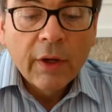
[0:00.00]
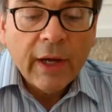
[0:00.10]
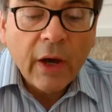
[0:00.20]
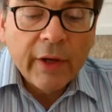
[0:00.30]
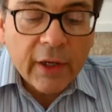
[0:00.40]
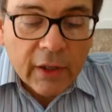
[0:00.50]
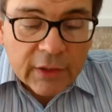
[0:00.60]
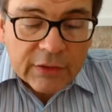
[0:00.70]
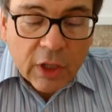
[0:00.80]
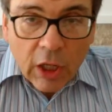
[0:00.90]
Now here
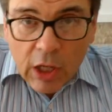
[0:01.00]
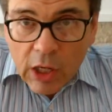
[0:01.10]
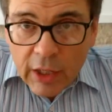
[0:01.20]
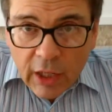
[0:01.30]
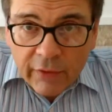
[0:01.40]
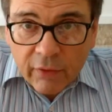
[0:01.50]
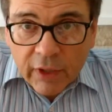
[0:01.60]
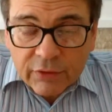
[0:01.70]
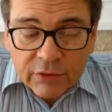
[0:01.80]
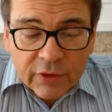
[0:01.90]
is another
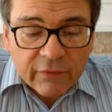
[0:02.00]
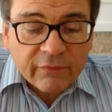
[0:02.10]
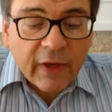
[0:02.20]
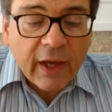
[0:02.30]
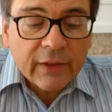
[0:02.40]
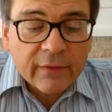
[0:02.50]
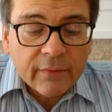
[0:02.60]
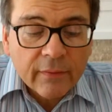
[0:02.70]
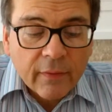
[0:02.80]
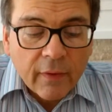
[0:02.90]
interesting fact.
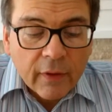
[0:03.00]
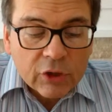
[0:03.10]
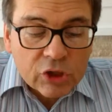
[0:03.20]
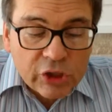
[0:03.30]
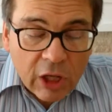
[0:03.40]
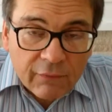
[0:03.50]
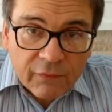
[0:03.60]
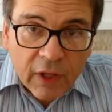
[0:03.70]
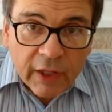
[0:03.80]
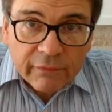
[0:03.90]

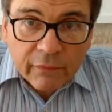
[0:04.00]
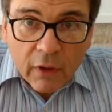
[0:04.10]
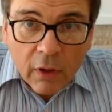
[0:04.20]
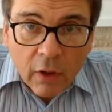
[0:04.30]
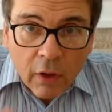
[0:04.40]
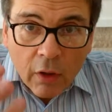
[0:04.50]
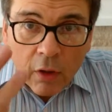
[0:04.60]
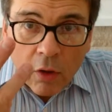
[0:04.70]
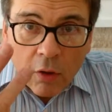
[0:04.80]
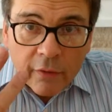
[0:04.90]
Shelf life,
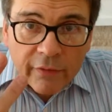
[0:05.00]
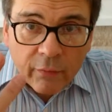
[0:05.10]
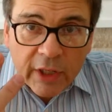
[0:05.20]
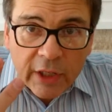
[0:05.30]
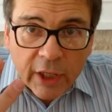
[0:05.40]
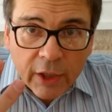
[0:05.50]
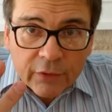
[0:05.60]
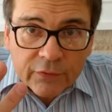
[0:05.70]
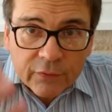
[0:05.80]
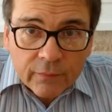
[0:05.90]
3
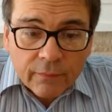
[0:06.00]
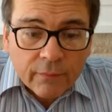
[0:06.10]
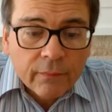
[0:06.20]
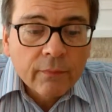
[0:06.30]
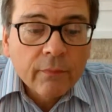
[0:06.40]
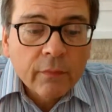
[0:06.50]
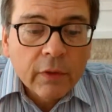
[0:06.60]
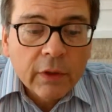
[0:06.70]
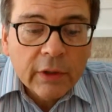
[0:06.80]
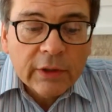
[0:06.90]
years.
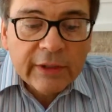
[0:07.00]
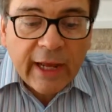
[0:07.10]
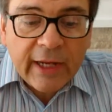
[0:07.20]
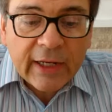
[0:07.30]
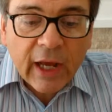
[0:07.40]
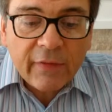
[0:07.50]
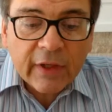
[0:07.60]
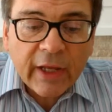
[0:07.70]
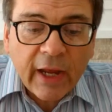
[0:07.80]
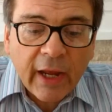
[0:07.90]
Date on the
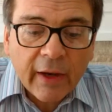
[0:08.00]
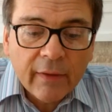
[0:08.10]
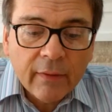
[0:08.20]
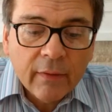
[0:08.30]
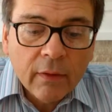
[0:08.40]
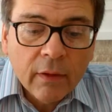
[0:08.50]
can,